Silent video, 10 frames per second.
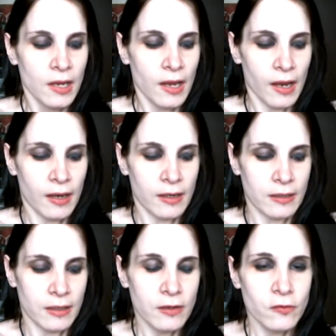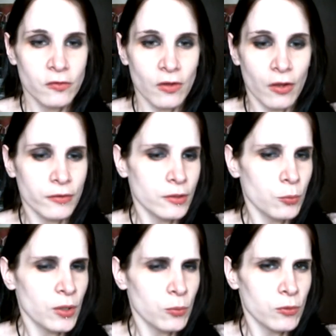And this other
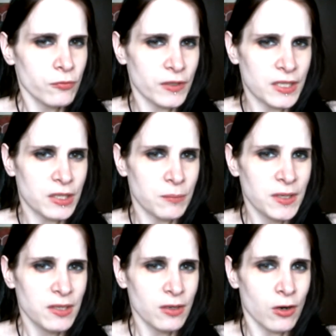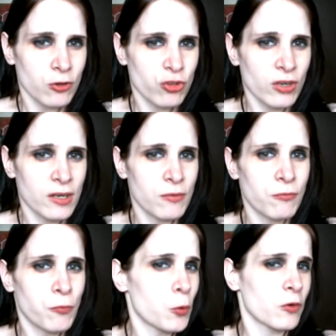werewolf and human are trying to
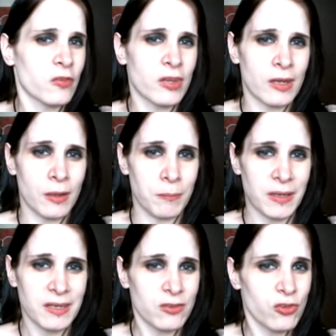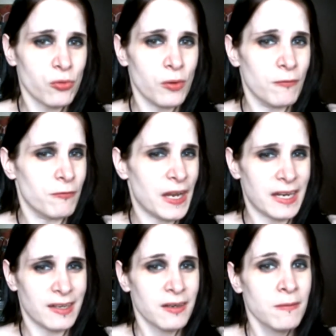force him into a
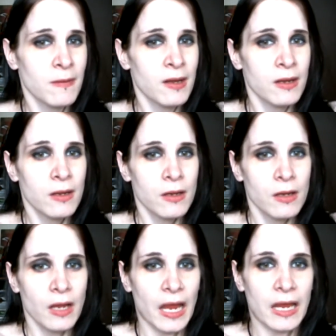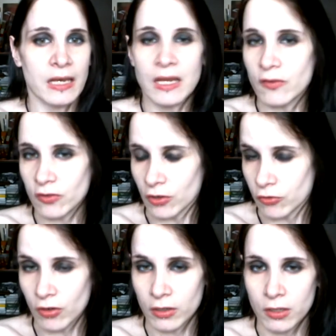van. And he
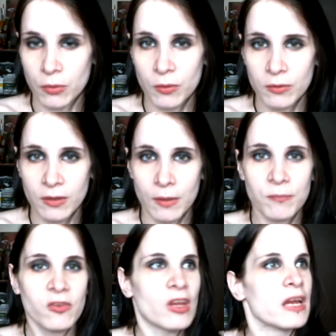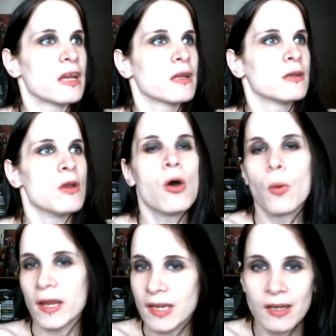starts arguing with them, saying, no,
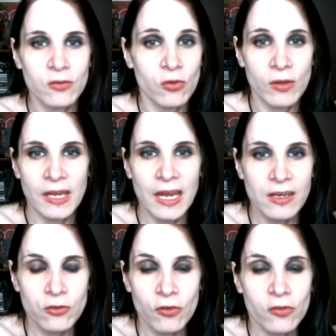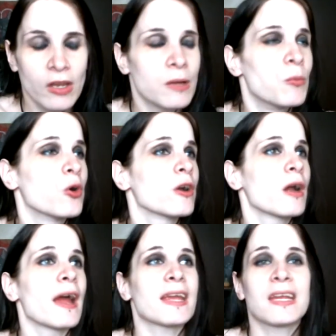I can't do the cages anymore.
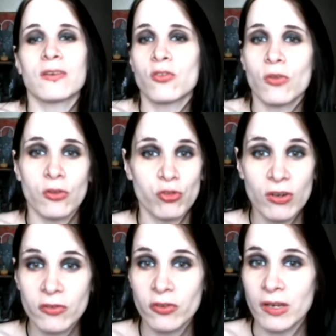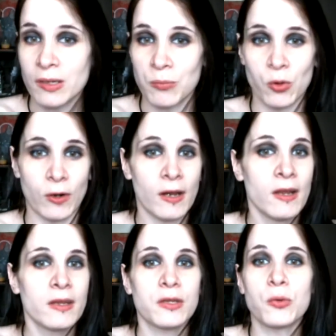I can't do the drugs anymore.
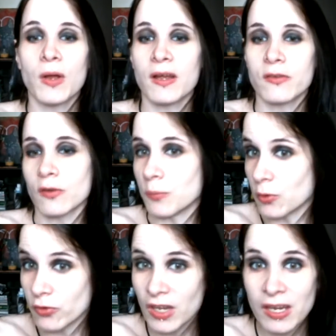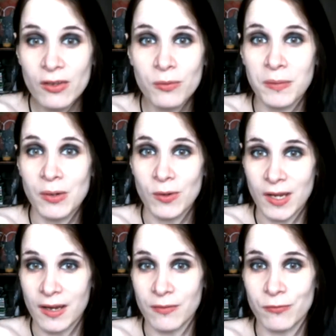You guys almost killed me when
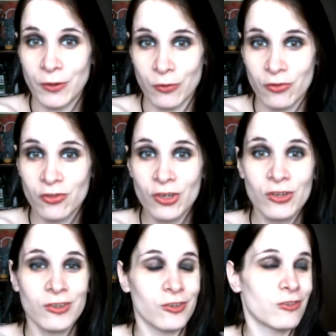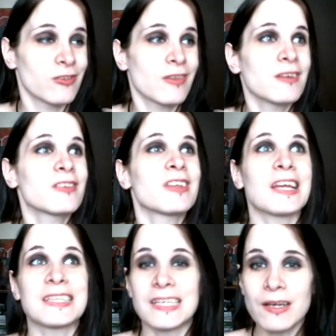I first turned. This,
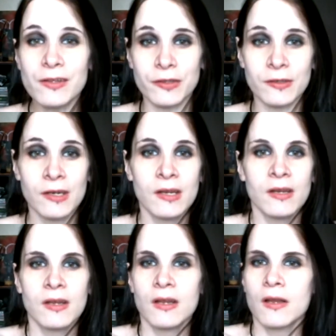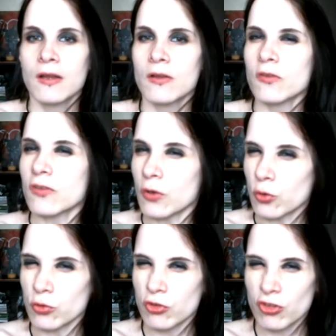that, the other.
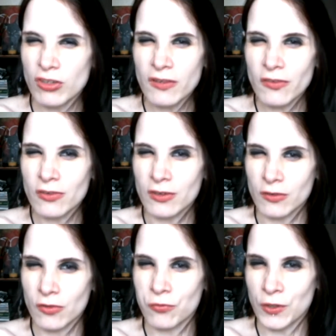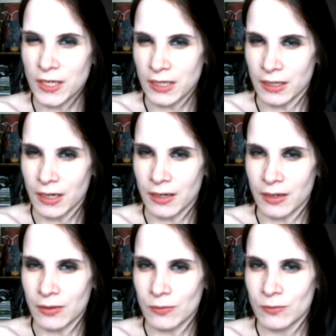So she starts freaking
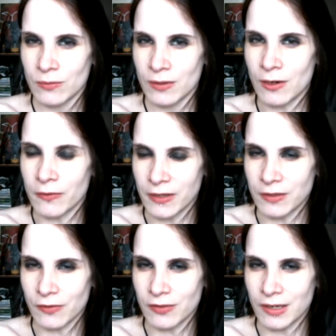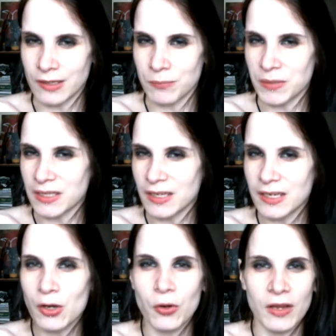out on the inside and being
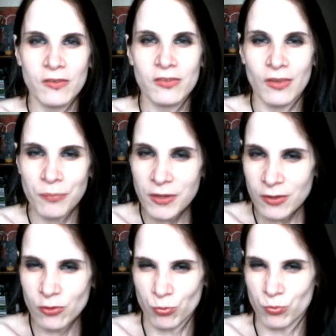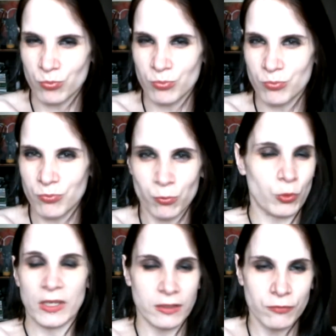like, okay, something's
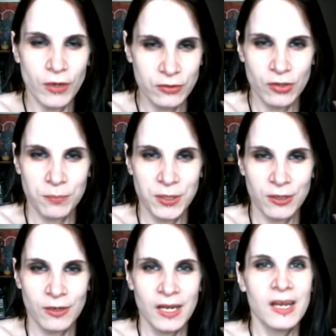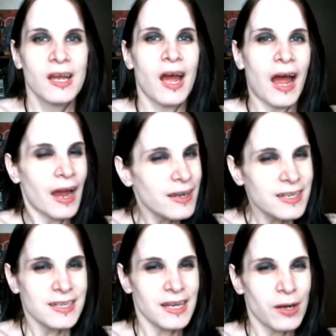really fucked up here. I
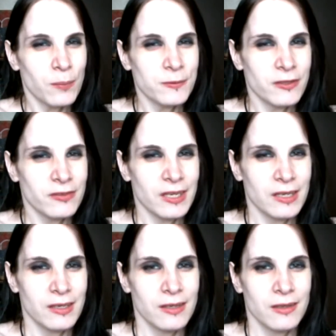need to help this kid.